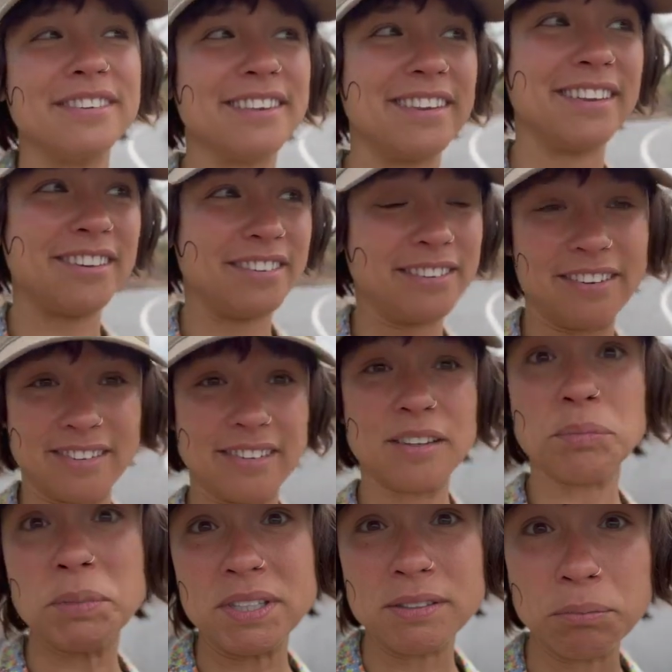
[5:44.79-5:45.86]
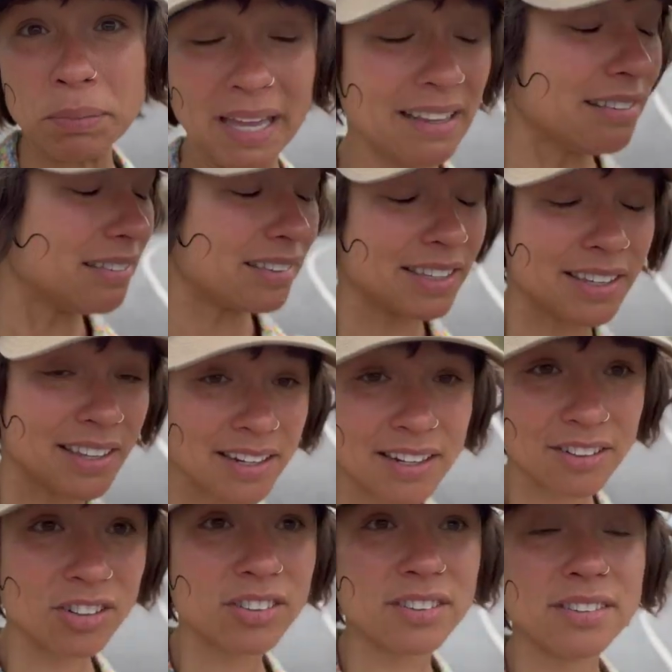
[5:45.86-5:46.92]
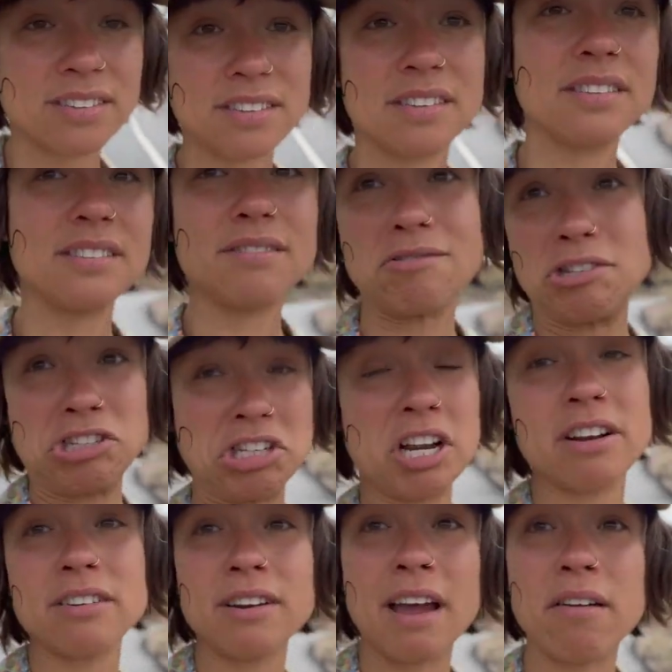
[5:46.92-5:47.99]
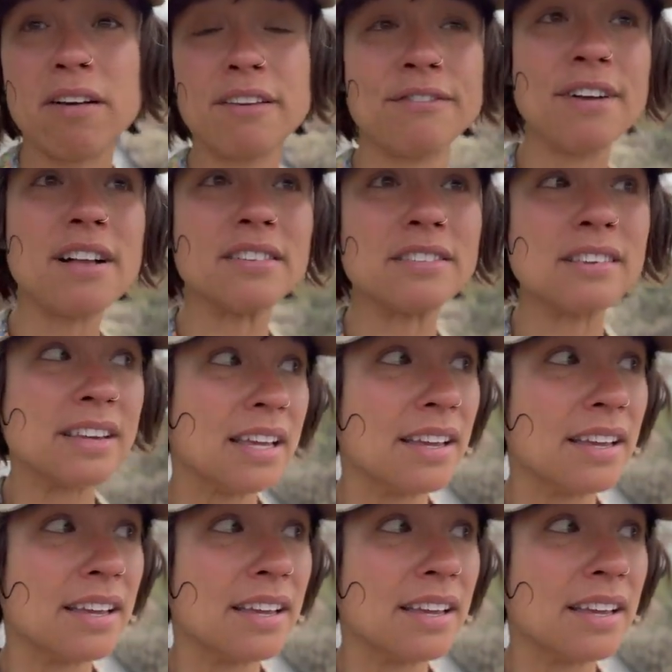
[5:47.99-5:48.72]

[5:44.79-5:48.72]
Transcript: they sent me some pens and then I just shared how I felt